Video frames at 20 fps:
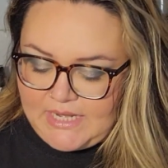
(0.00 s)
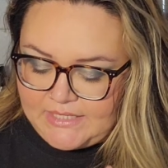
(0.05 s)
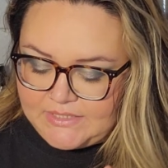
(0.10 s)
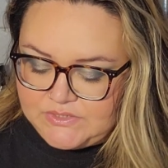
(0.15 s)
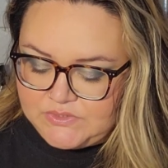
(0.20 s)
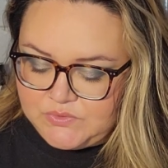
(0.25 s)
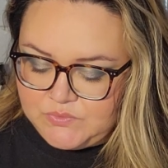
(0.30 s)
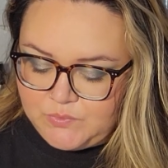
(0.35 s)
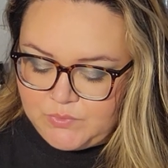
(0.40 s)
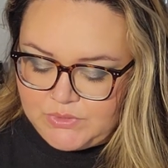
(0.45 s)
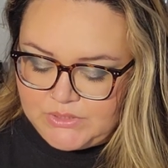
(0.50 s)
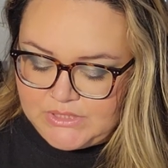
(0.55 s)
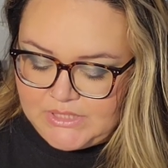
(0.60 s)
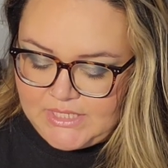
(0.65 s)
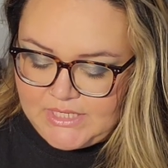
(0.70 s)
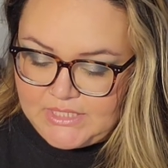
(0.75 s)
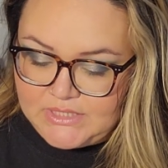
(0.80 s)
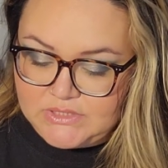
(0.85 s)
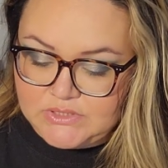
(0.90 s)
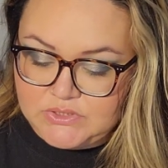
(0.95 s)
I do
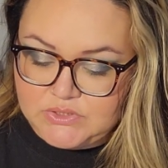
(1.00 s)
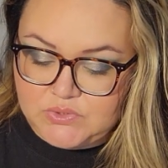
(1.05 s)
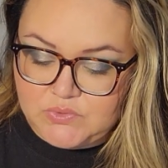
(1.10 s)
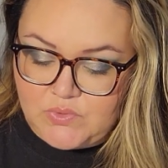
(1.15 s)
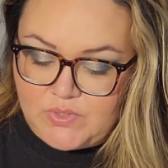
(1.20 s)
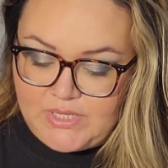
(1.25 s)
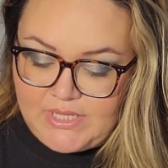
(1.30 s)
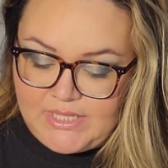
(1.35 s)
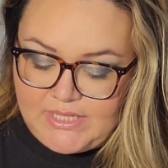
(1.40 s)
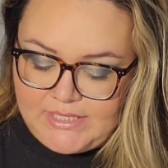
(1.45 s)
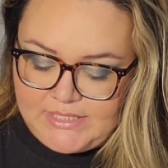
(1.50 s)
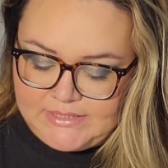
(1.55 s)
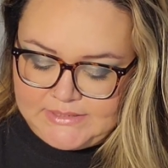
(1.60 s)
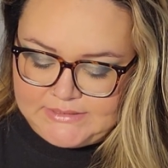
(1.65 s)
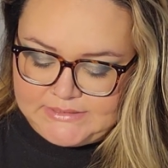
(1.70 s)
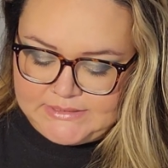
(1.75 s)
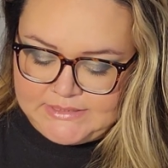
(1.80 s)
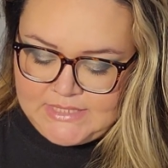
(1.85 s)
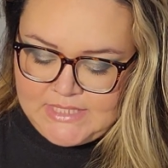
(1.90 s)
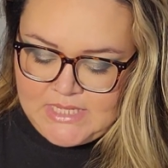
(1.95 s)
really enjoy
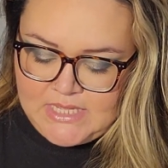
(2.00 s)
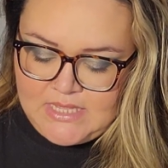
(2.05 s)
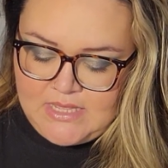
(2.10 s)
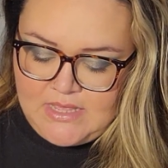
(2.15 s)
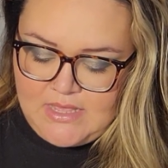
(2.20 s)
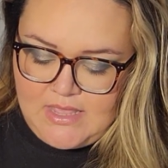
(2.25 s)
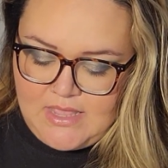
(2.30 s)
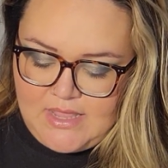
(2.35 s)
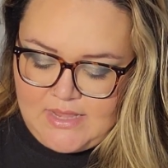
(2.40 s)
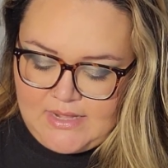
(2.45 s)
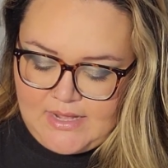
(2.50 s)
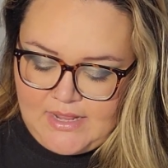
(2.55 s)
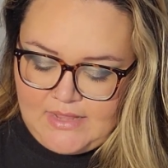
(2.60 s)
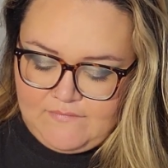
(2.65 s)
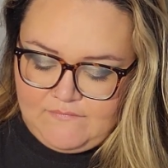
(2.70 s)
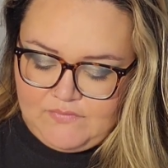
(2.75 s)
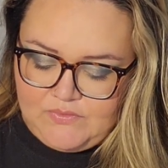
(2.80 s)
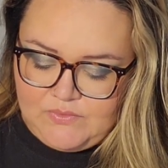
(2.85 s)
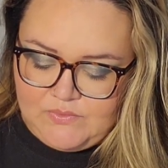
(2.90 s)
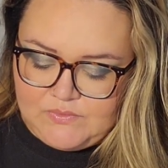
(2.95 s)
it, and
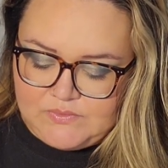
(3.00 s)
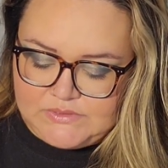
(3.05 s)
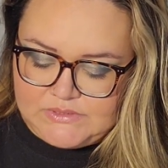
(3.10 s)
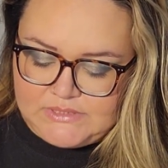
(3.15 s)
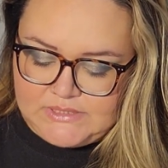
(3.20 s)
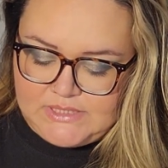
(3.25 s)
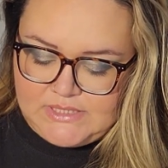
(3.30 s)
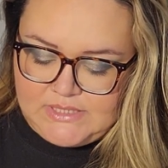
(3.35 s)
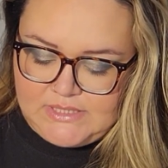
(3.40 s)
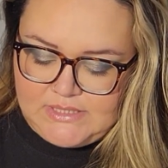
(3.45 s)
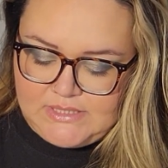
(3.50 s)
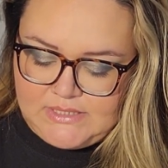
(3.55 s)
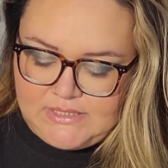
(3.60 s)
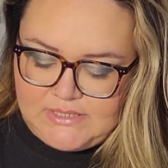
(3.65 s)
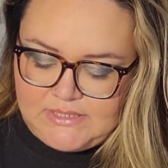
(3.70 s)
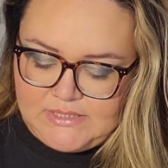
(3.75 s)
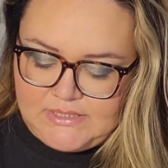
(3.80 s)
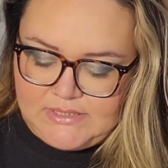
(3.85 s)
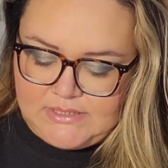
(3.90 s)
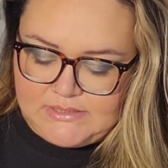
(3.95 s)
I've used
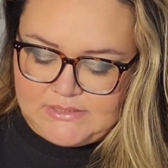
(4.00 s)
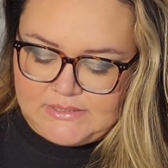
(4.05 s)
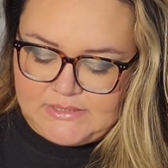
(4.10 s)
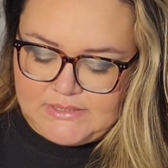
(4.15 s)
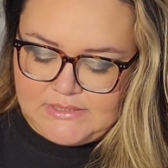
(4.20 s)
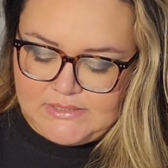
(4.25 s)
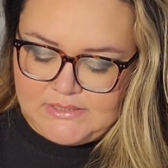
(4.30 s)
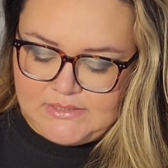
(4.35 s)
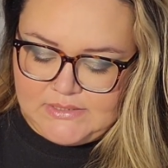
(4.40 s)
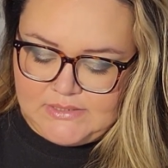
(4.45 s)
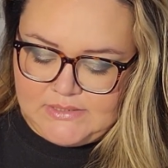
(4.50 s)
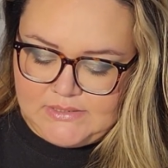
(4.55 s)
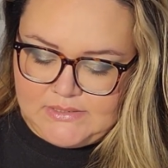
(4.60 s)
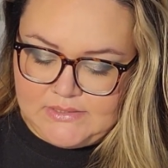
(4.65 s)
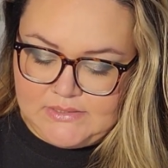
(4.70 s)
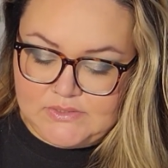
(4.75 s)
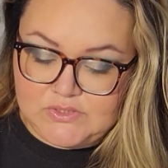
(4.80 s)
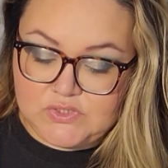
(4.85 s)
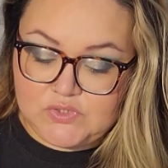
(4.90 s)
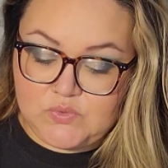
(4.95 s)
it
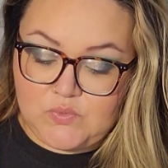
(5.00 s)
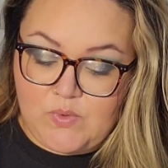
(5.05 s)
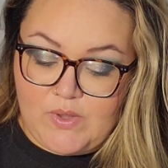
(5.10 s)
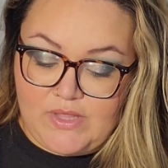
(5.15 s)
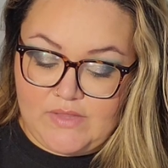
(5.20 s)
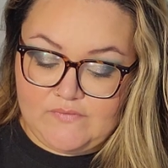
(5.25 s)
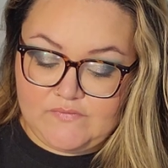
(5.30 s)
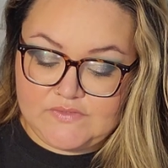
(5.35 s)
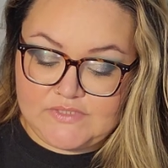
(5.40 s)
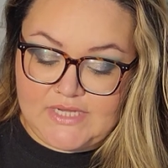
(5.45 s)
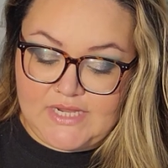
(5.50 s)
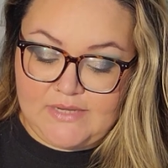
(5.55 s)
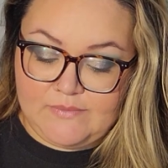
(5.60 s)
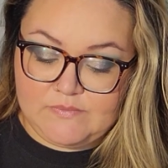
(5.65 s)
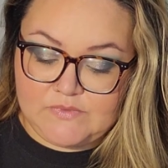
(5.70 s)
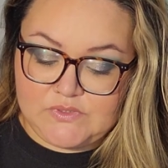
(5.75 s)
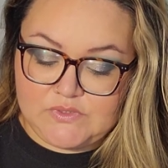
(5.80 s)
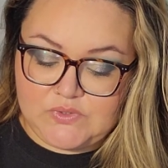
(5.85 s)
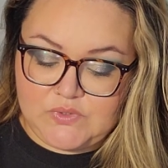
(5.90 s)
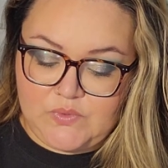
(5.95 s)
12
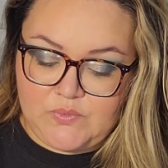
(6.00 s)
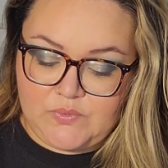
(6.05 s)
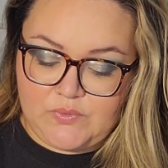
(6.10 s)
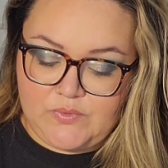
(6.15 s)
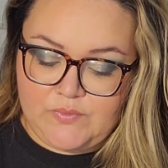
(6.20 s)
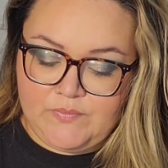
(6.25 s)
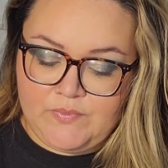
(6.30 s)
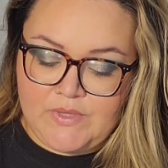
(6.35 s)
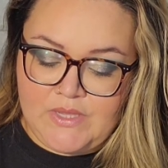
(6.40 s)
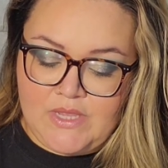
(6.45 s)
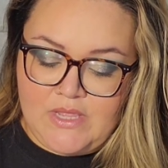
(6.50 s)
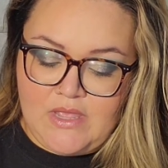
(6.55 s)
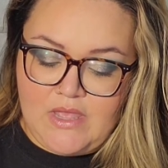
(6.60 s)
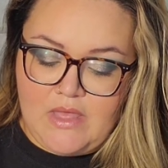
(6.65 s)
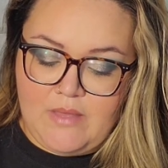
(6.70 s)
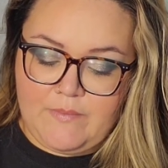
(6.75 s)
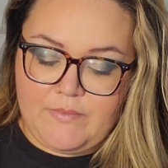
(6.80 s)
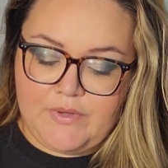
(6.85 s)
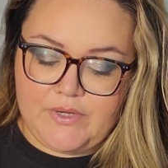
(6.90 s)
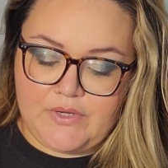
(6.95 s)
times total.
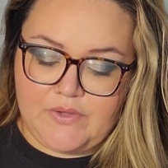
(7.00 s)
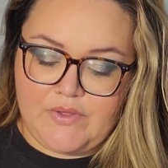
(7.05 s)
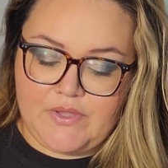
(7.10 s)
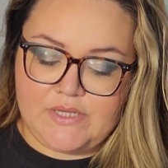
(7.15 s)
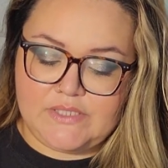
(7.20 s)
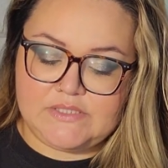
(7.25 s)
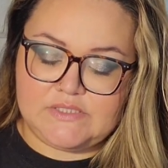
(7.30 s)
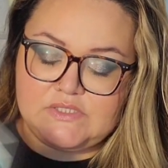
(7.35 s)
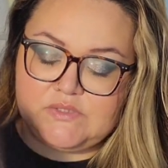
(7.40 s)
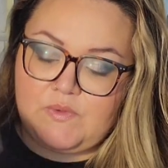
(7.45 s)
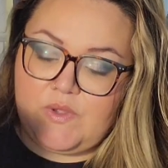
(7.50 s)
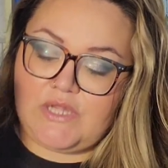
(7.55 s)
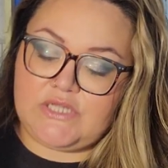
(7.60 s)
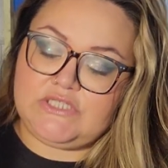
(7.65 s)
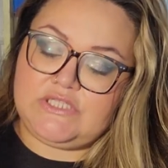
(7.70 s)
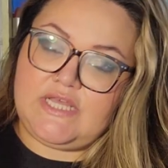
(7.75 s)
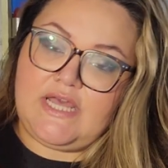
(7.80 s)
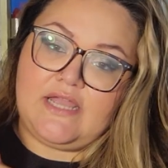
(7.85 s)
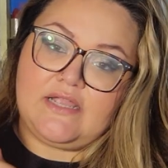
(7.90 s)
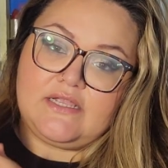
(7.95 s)
I'm gonna go ahead and
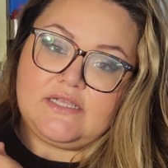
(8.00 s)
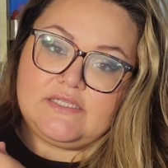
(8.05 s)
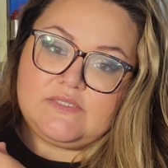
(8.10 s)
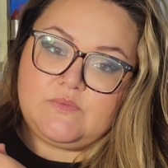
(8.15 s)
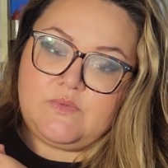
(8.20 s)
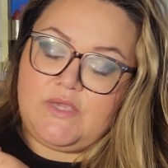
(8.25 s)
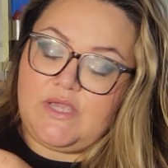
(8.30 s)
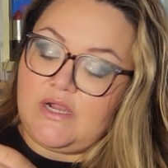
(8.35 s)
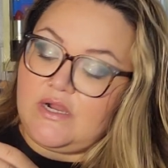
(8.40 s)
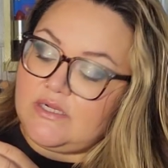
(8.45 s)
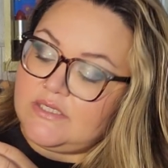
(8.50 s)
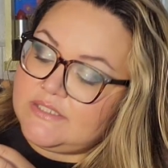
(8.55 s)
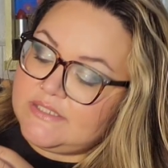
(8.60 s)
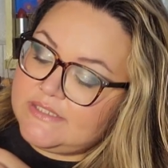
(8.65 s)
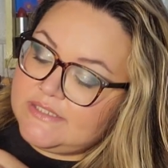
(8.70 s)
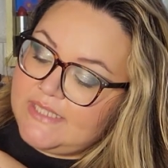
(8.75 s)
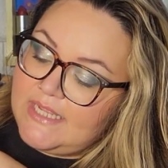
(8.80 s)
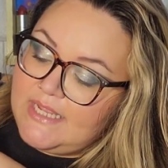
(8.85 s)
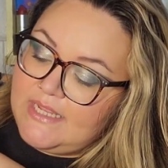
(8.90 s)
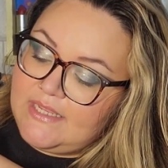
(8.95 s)
swatch that because we are
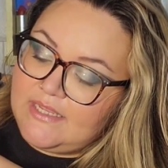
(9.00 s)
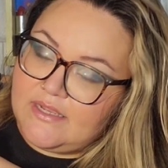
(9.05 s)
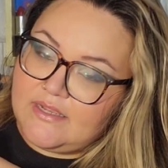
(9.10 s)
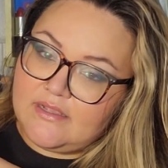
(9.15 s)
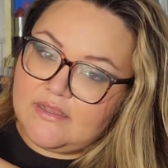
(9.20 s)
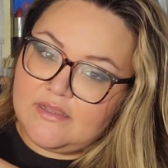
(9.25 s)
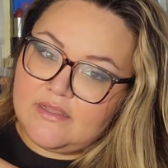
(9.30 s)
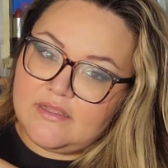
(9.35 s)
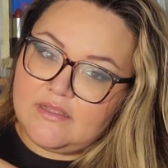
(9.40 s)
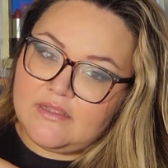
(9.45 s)
staying.